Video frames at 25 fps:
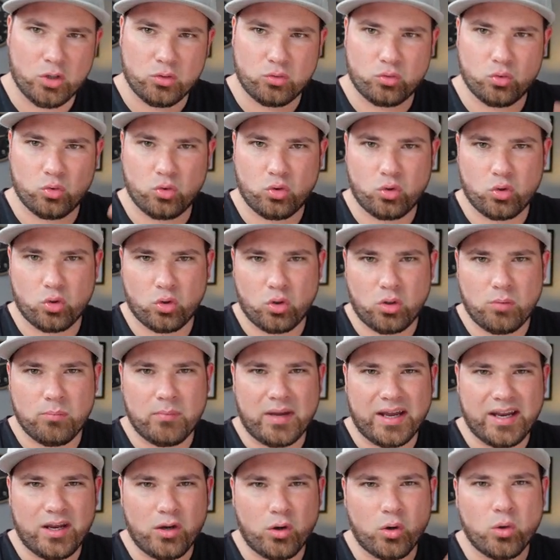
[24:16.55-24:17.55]
to call
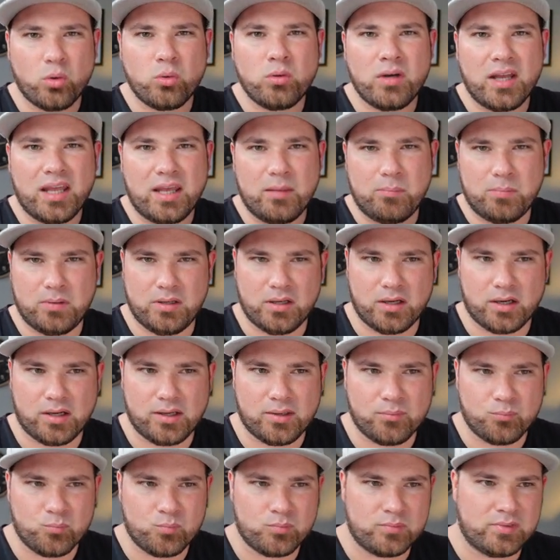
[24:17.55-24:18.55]
my own
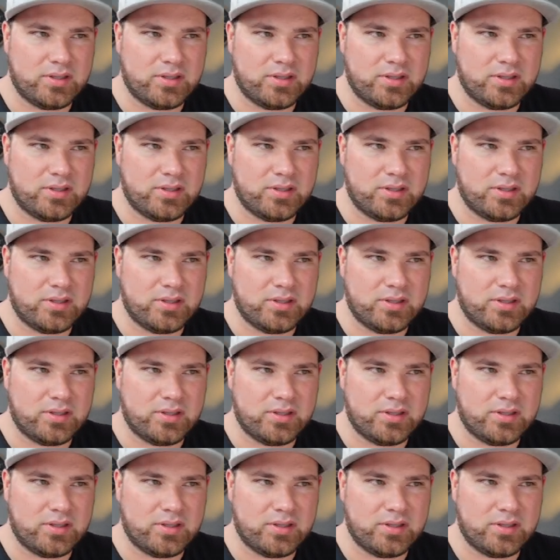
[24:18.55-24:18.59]
API.